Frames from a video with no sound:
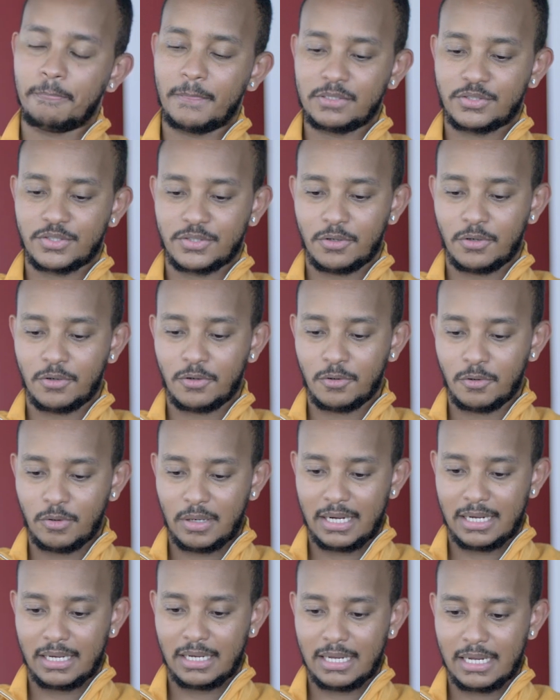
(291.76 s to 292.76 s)

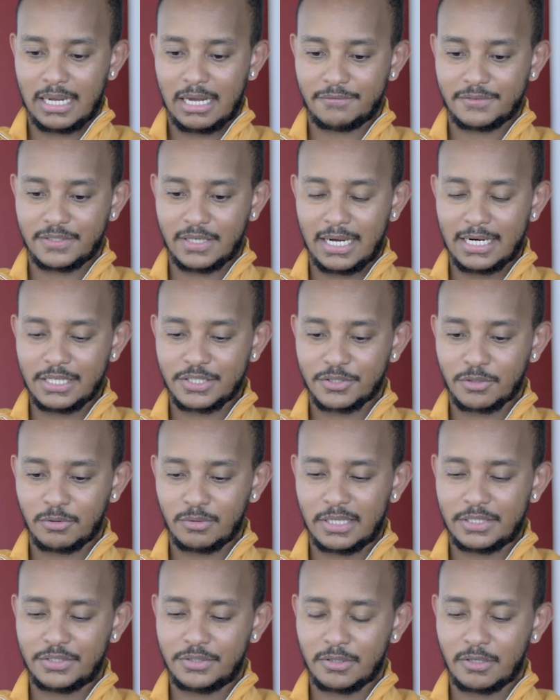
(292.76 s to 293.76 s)
So after high
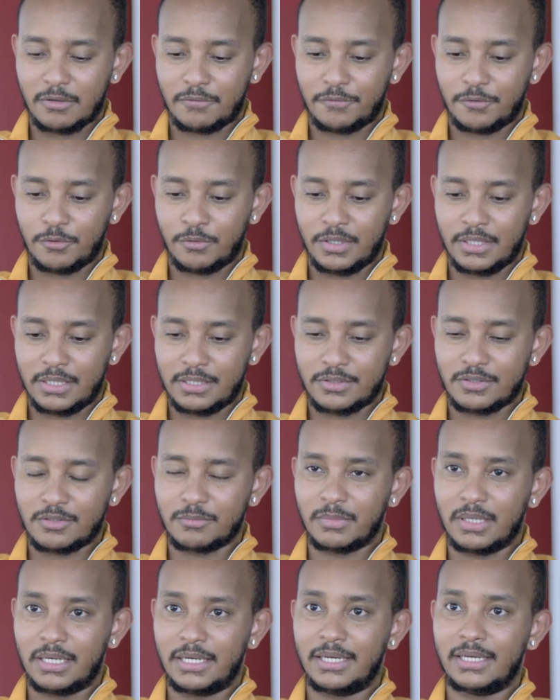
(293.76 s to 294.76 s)
school, I took a few years to
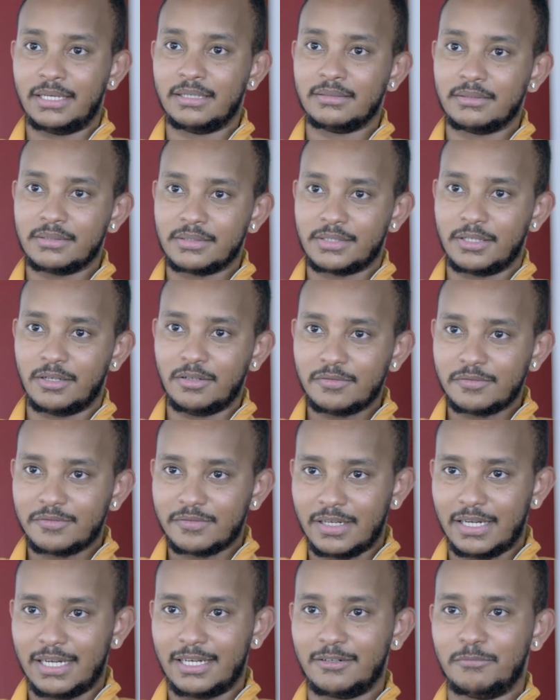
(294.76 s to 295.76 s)
myself.
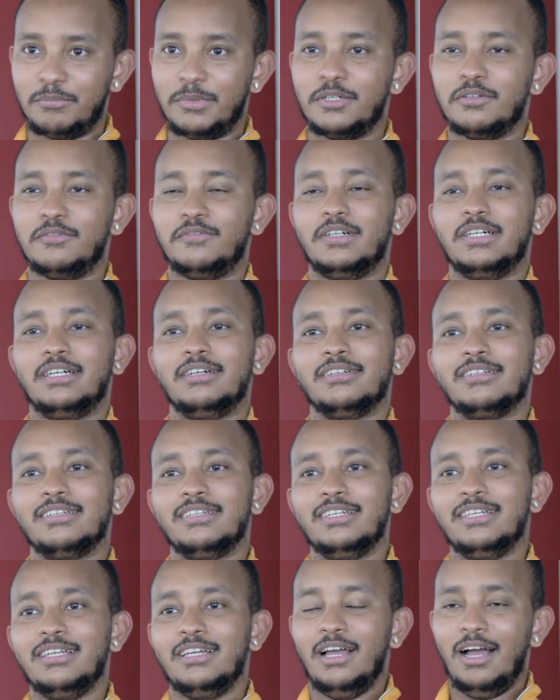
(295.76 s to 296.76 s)
I had a bit of
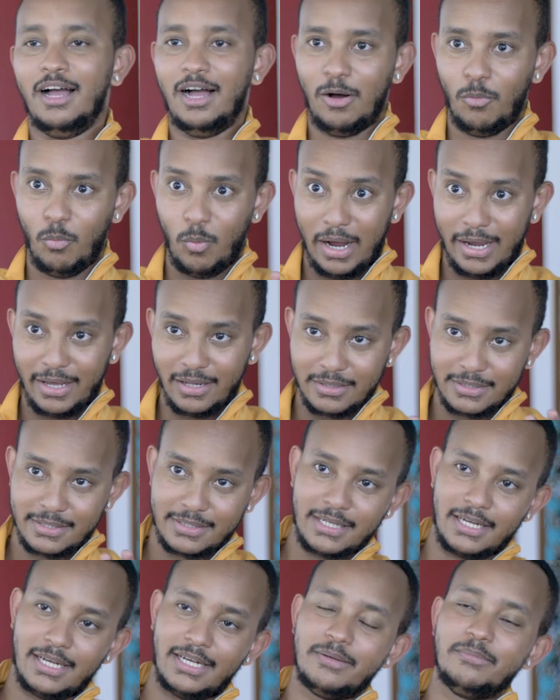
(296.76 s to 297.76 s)
a wild
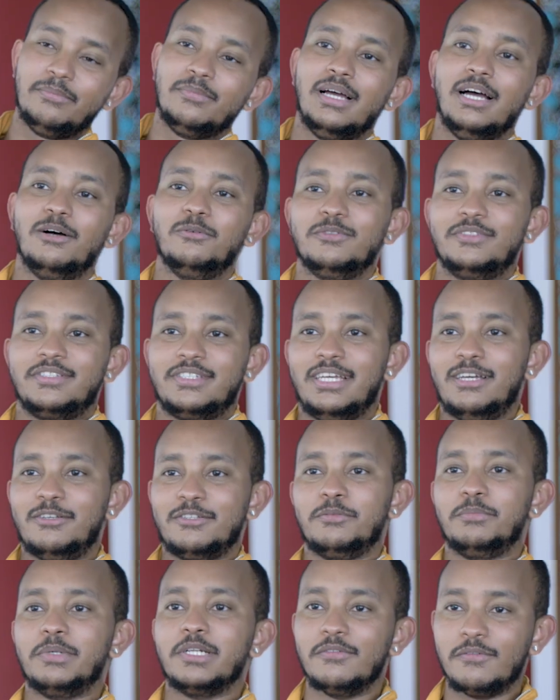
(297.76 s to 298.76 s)
time. I would say I was
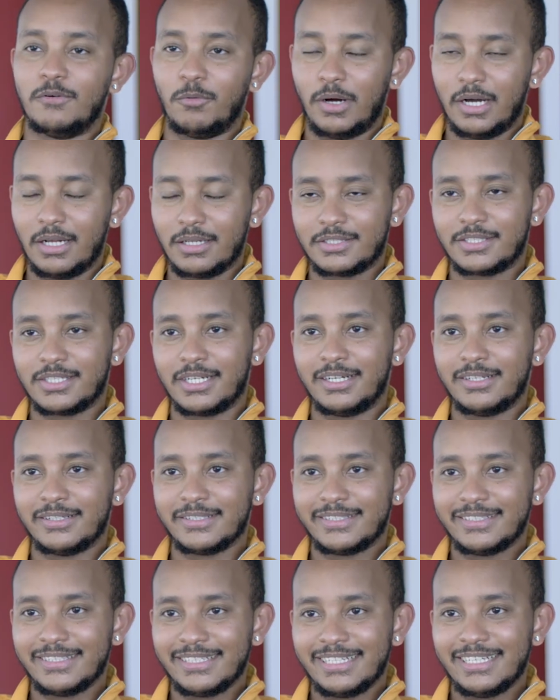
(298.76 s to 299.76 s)
a bit of a wild child.